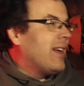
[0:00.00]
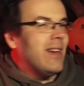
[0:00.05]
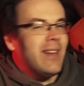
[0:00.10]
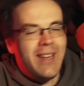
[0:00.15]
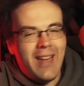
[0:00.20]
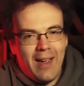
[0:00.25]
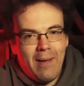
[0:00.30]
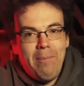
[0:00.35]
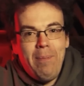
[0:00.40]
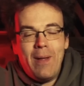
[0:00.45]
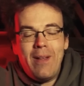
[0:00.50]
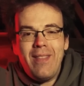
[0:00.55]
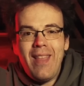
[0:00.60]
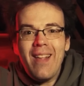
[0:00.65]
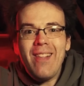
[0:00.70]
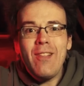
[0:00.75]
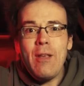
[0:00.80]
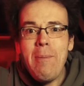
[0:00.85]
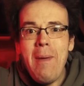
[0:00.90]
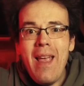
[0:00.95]
yeah, but
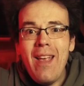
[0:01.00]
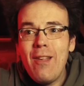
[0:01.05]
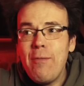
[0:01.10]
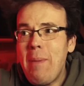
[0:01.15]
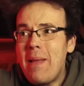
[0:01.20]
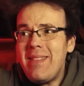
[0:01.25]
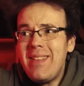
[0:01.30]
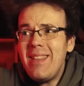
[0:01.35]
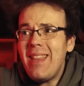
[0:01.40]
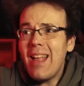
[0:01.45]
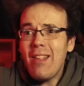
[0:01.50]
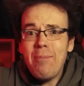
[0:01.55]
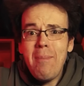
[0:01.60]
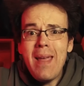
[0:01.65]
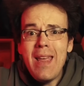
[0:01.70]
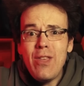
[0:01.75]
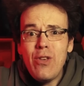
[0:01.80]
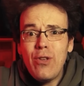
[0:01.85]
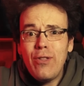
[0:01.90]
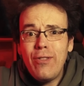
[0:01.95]
that's to be expected. That's major